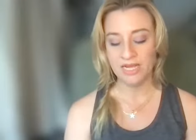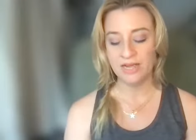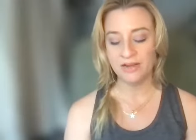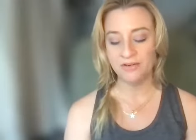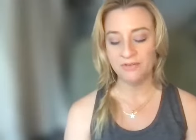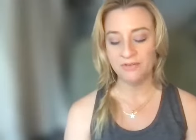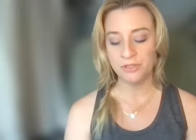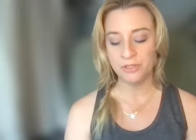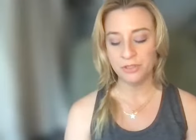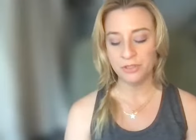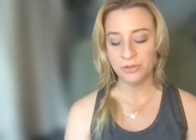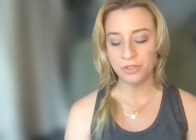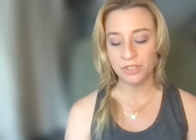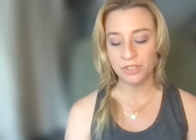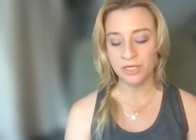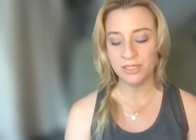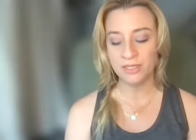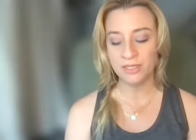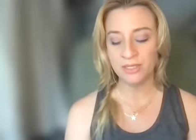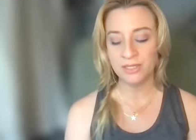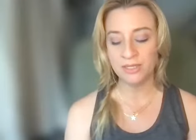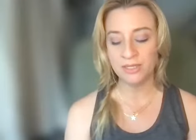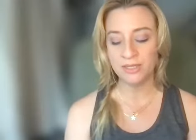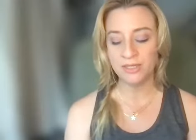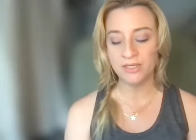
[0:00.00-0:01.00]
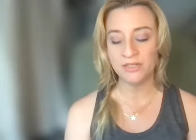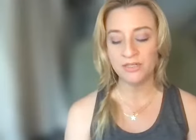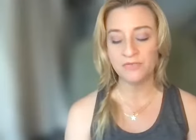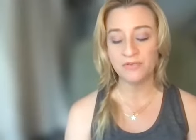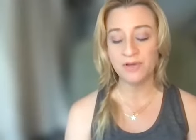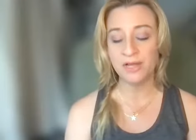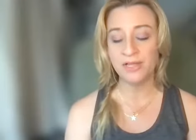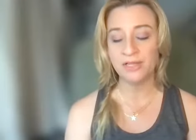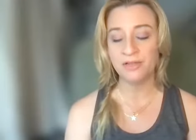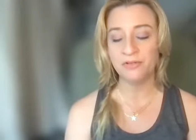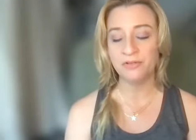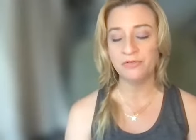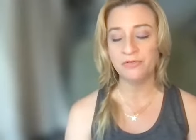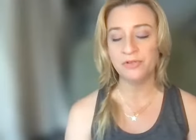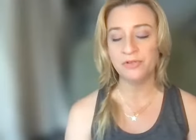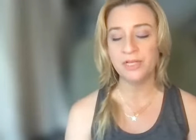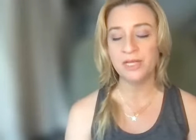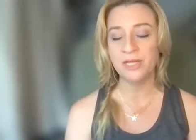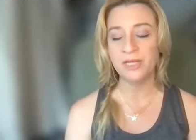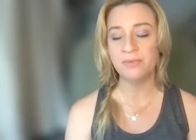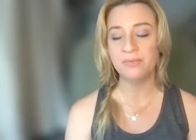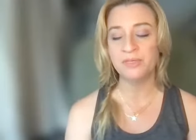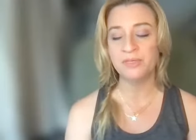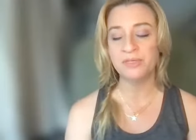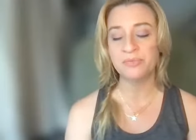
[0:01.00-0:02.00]
Ever so gently, this violet
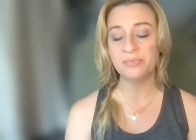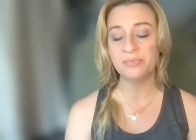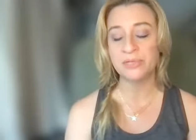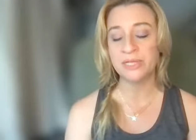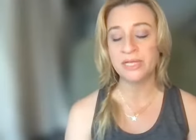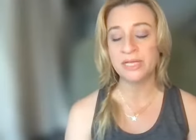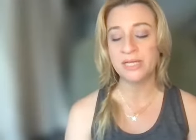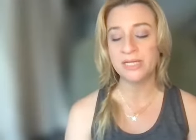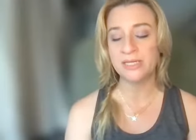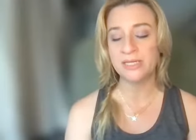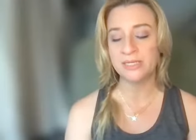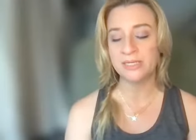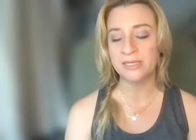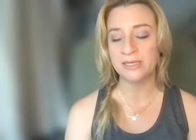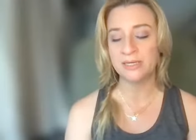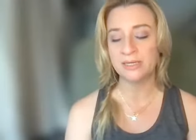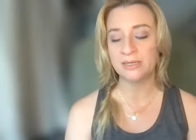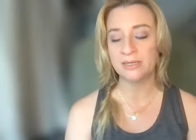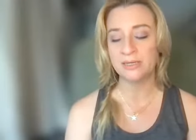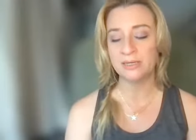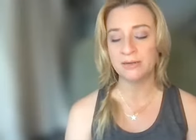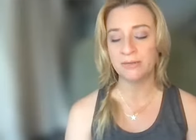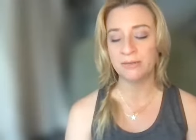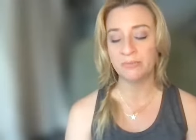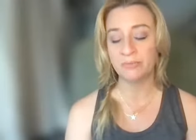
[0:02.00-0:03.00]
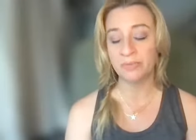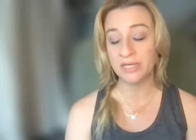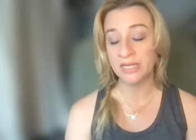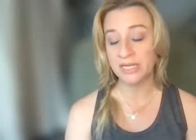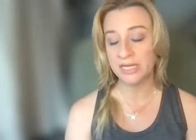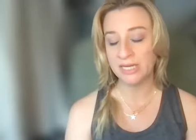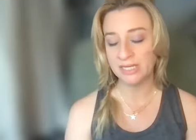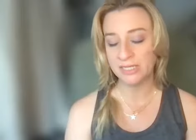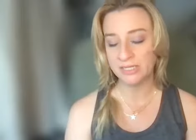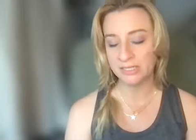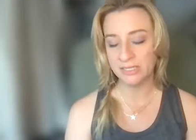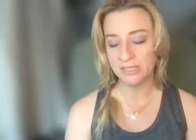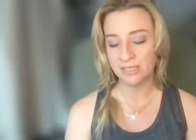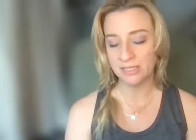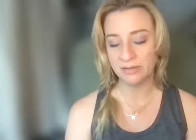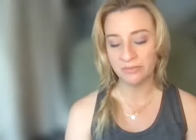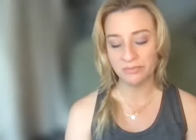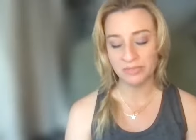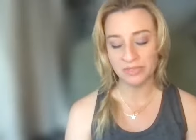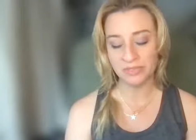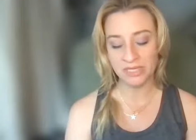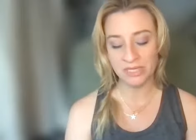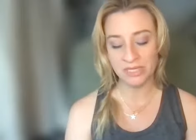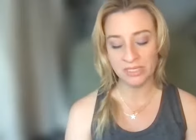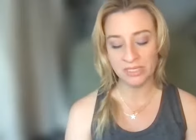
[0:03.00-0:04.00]
flame is blazing, blazing,
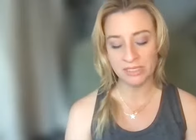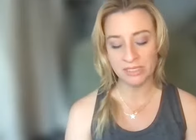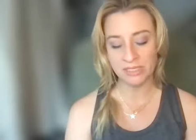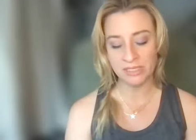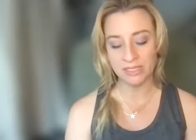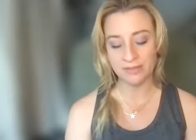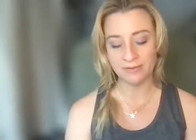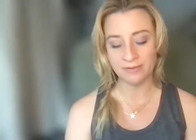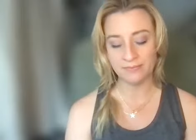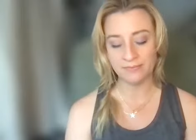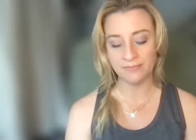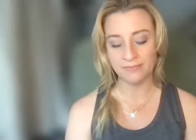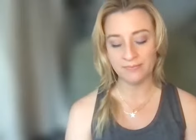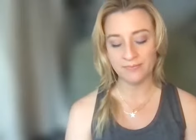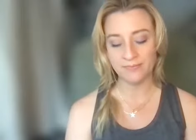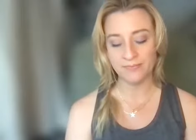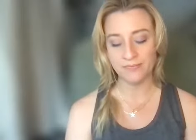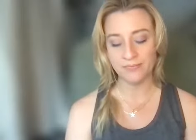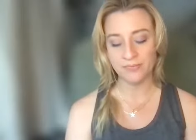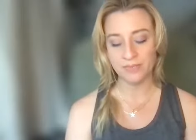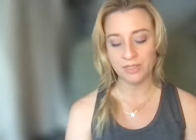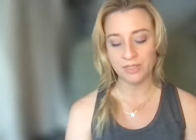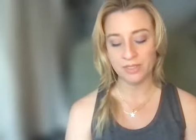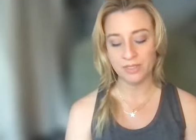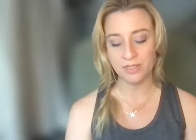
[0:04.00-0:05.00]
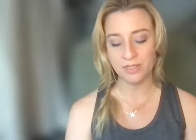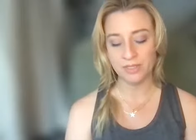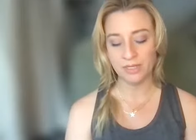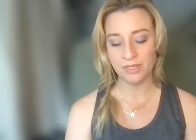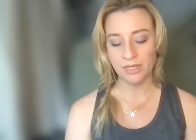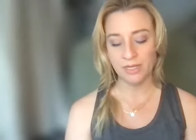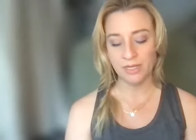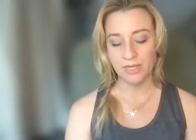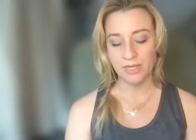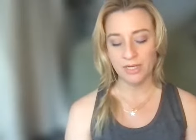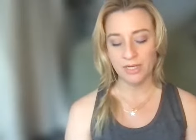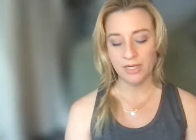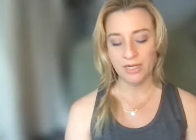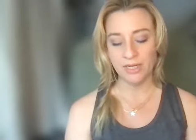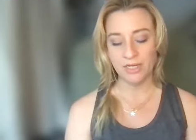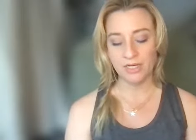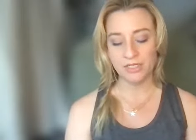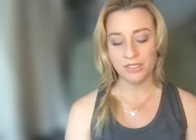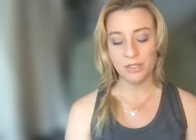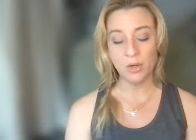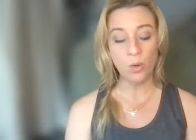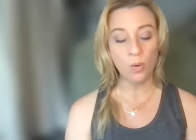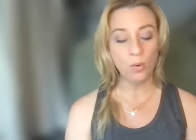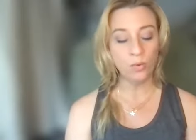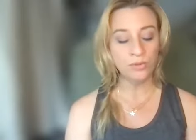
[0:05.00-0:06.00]
blazing. It
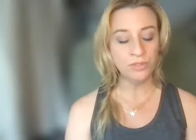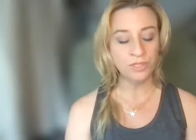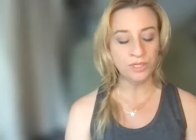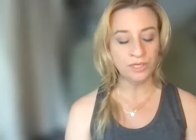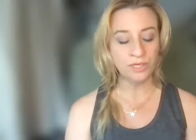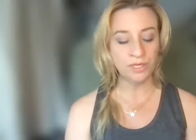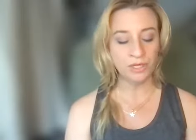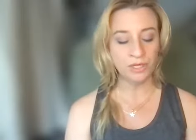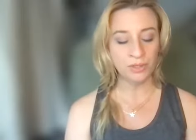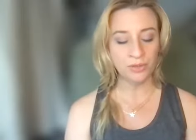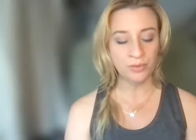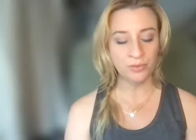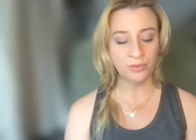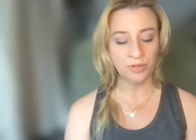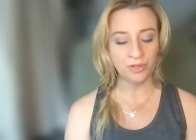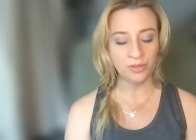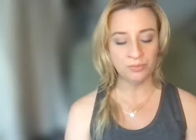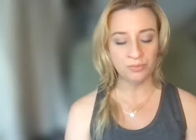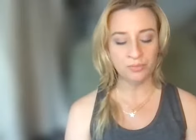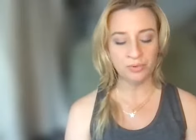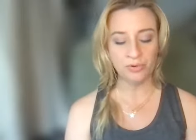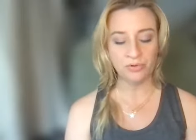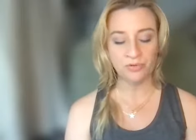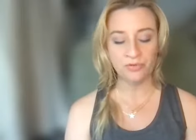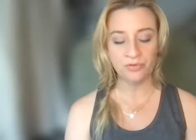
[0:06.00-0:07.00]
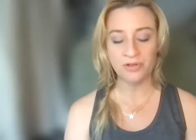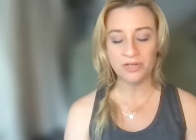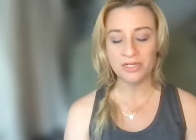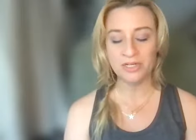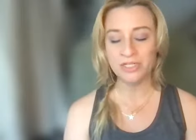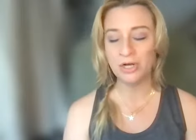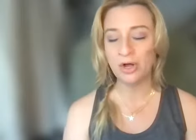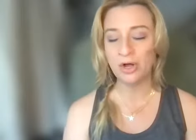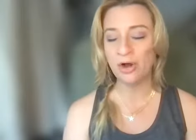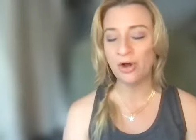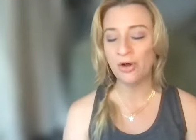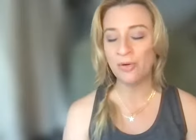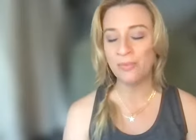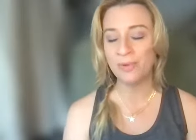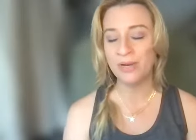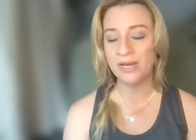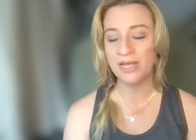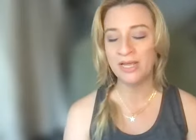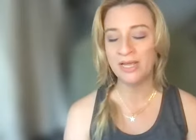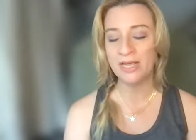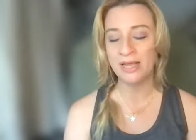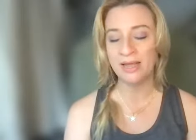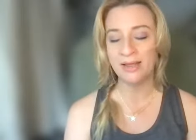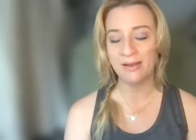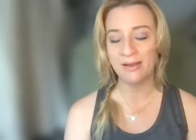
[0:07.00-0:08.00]
is holding you in perfect
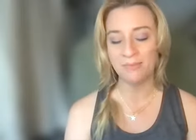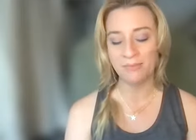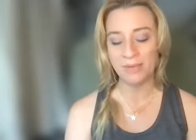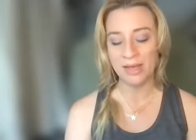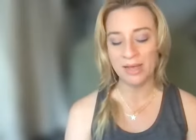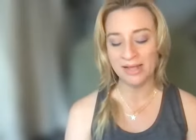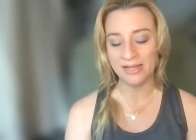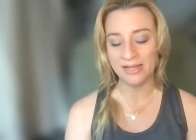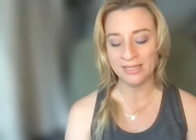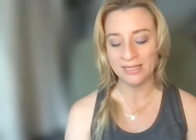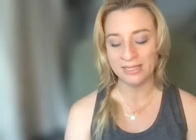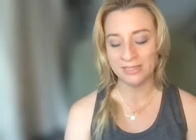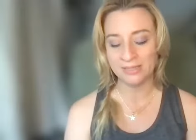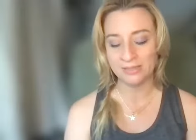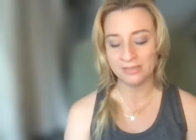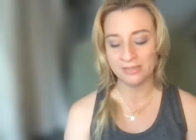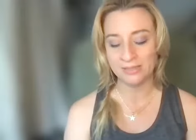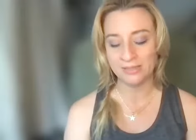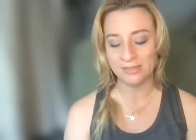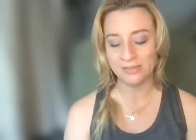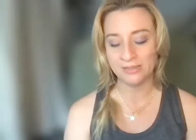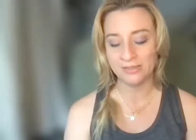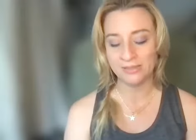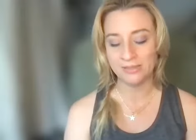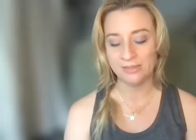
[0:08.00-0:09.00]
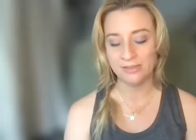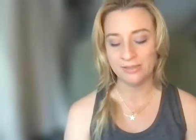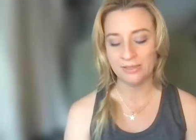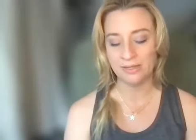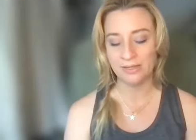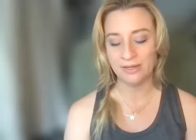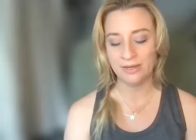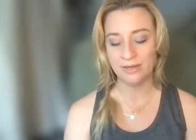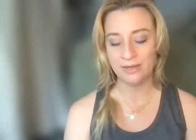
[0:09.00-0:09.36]
harmony and balance.